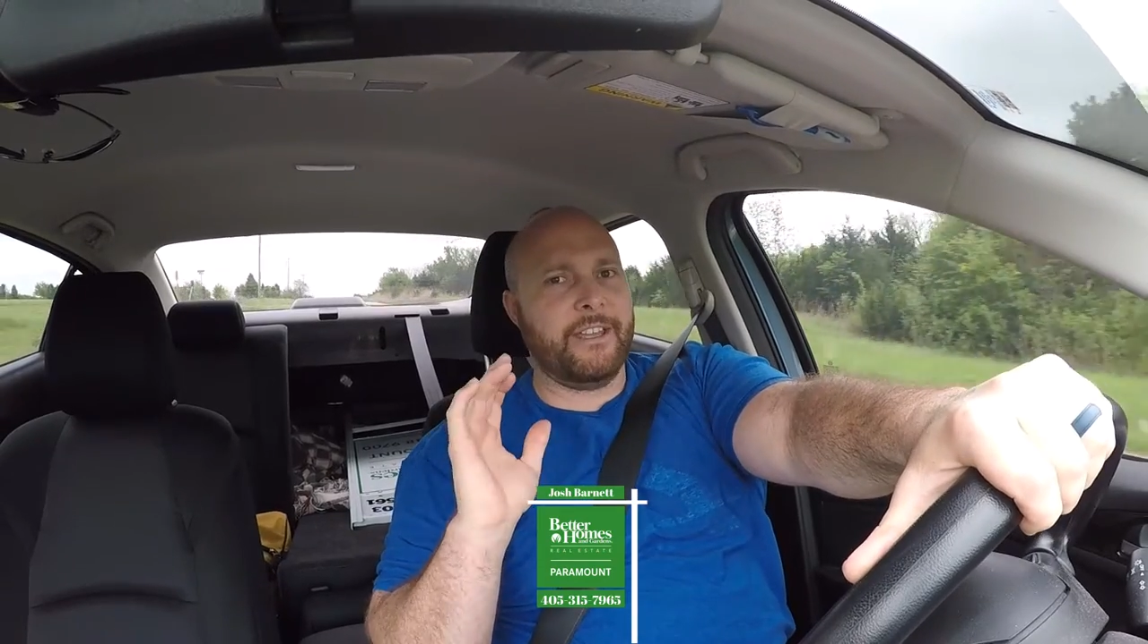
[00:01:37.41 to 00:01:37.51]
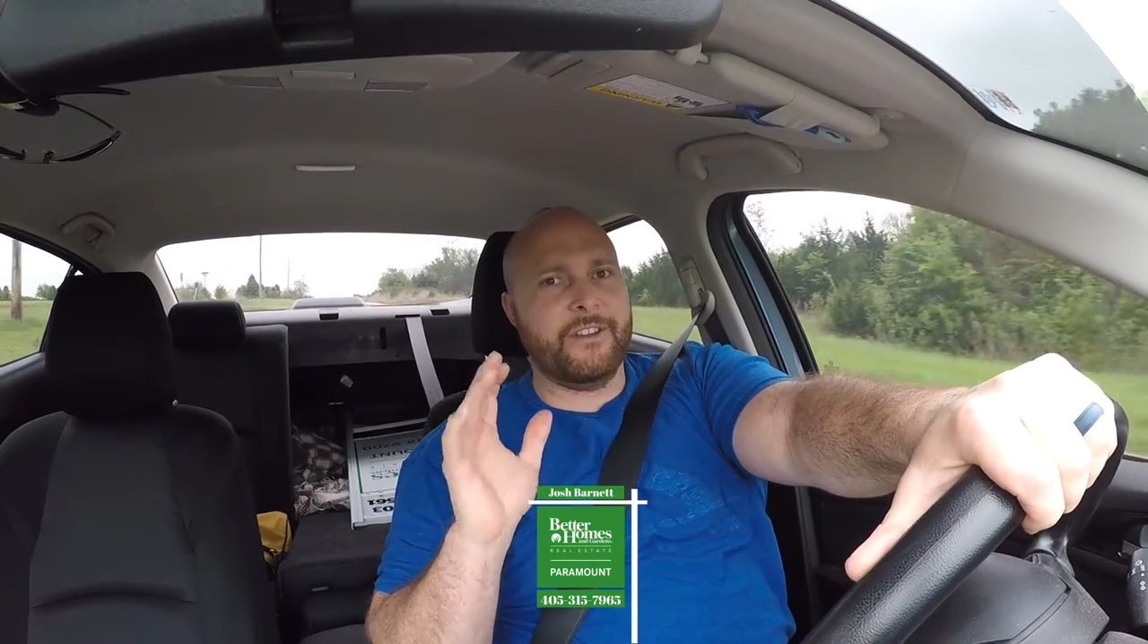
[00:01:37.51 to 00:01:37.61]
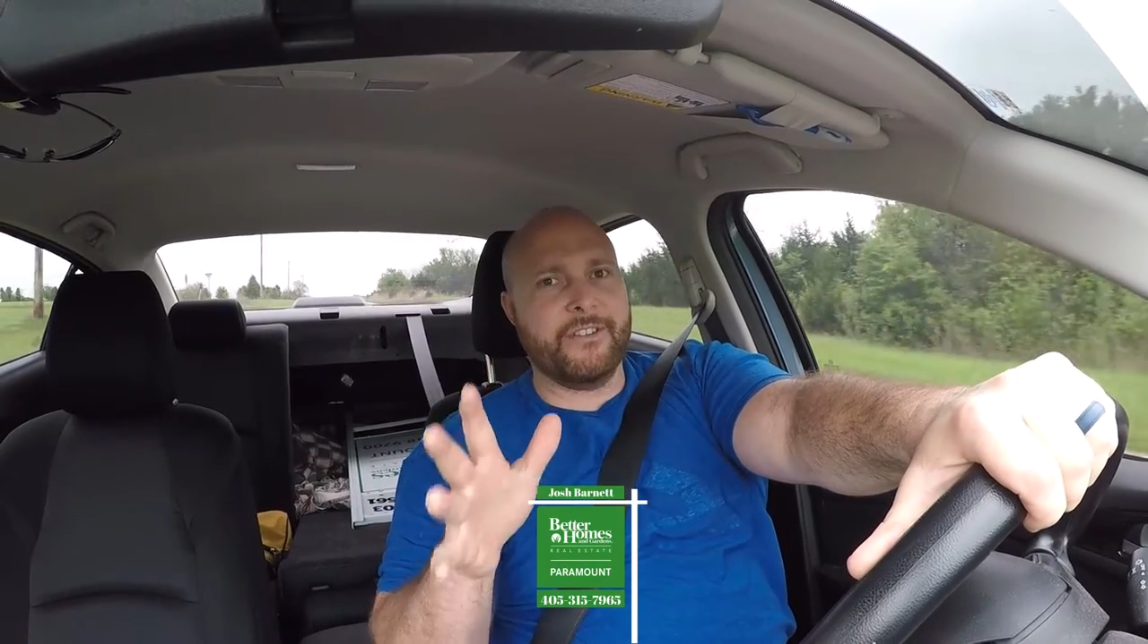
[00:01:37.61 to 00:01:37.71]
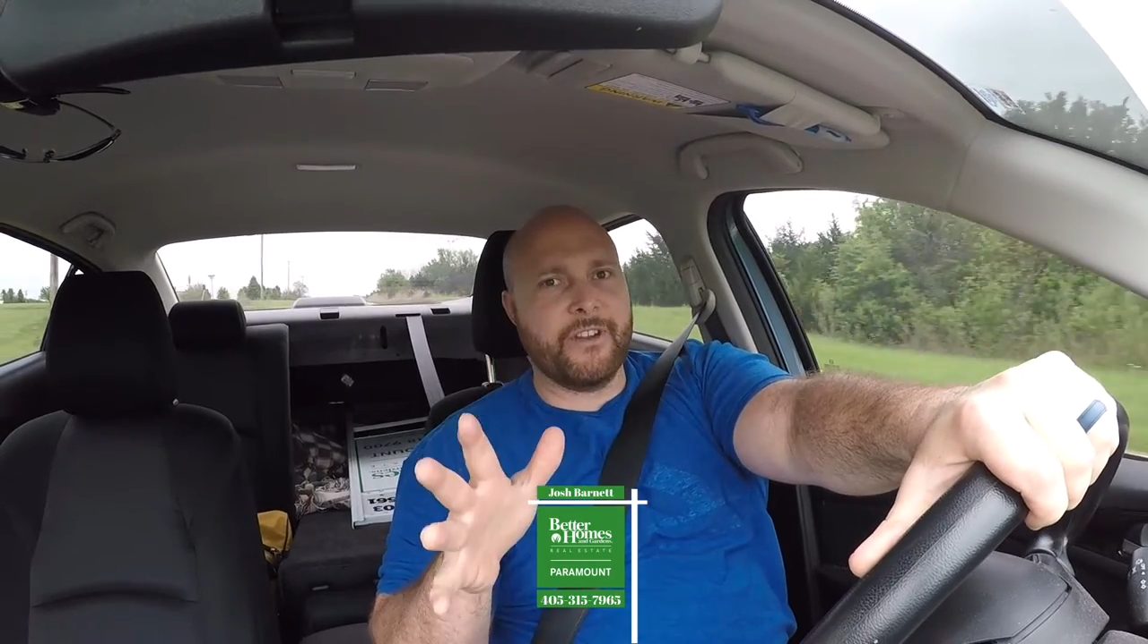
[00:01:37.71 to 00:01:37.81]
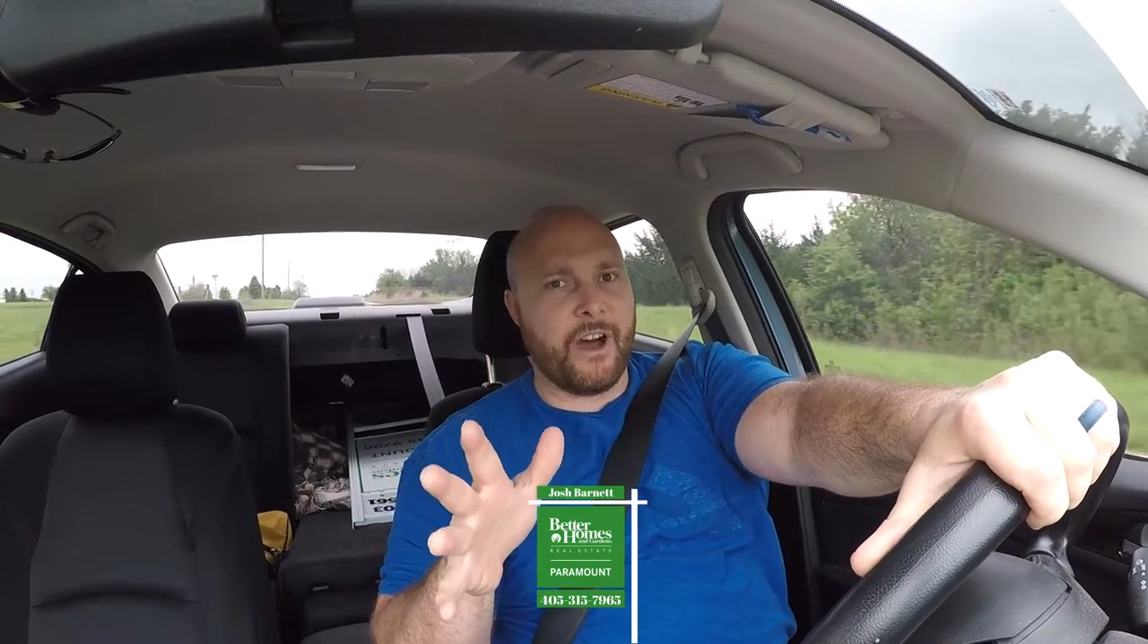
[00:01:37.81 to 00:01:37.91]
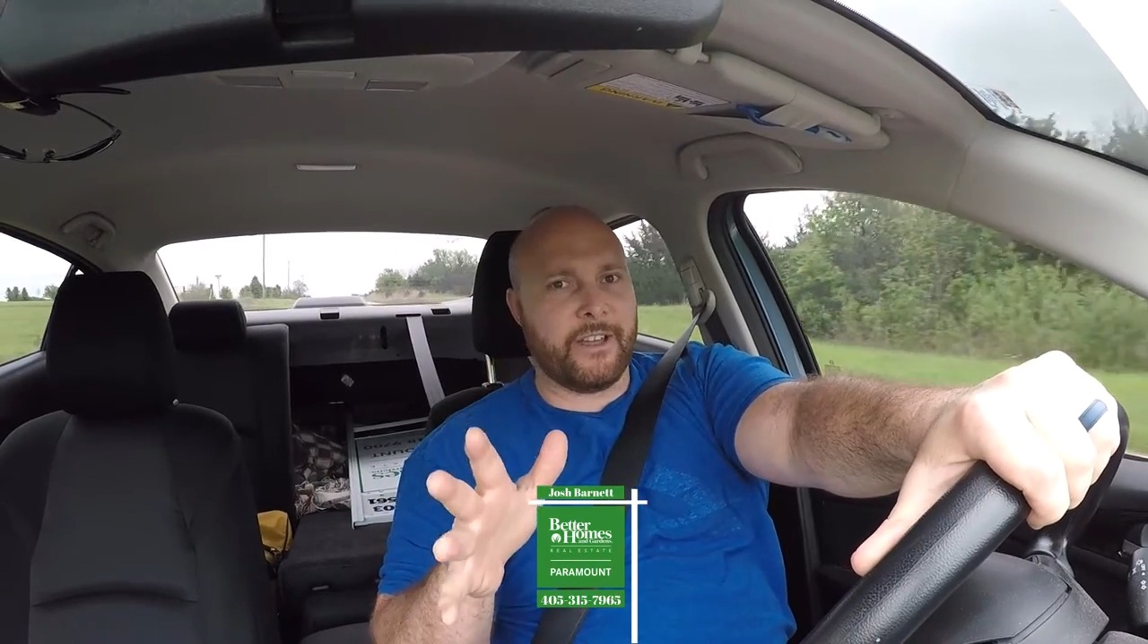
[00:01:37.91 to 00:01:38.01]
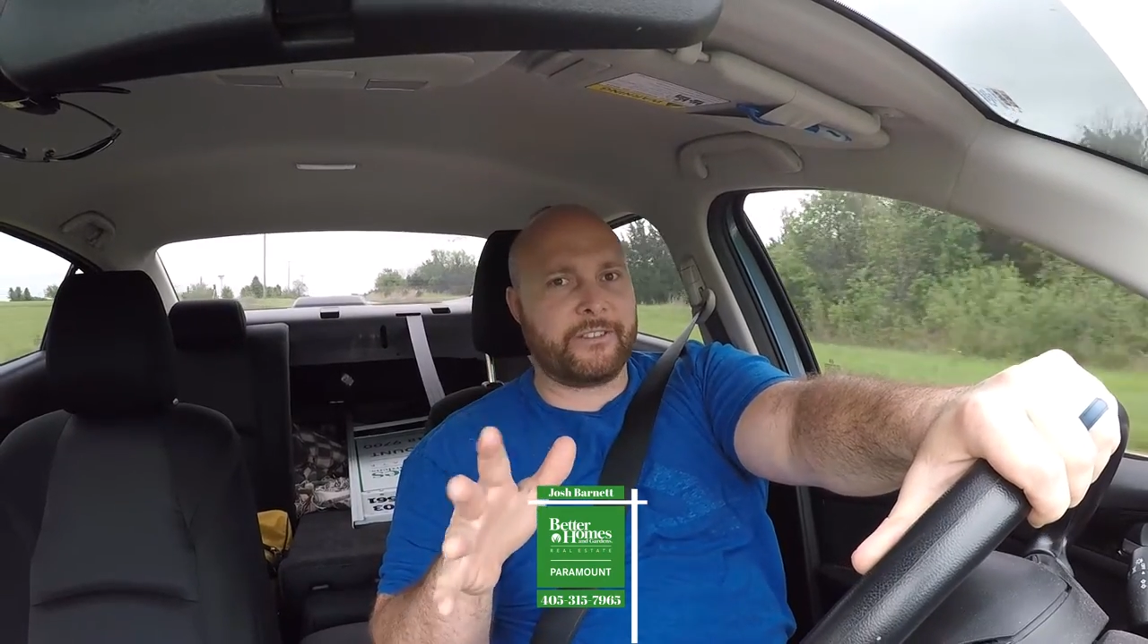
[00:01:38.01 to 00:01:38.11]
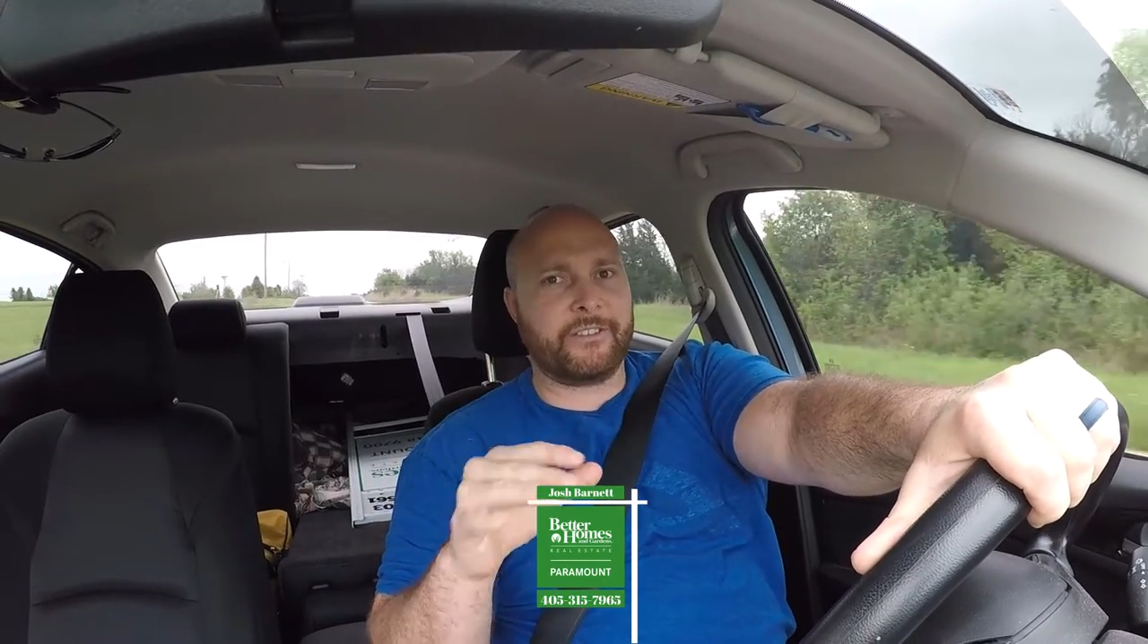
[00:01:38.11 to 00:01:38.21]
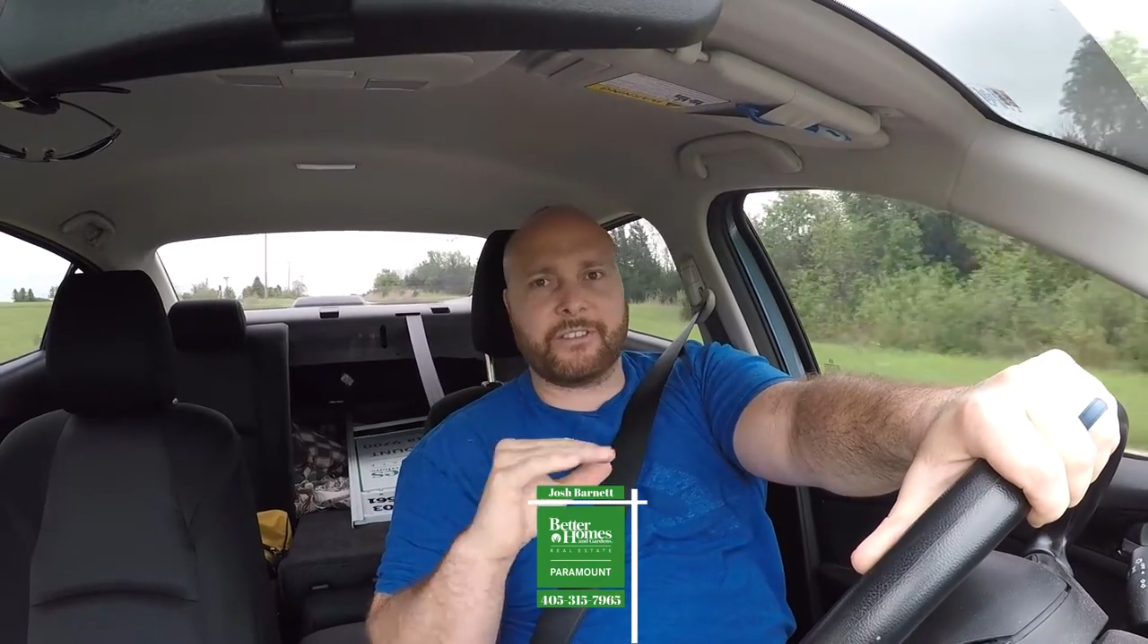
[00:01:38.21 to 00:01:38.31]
nuts.